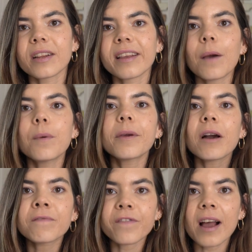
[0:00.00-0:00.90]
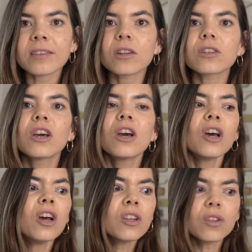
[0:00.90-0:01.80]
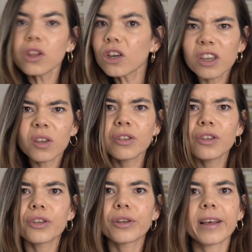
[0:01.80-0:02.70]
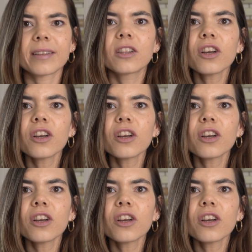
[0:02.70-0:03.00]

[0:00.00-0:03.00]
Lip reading: And again, we become frazzled. So look at your to-do list.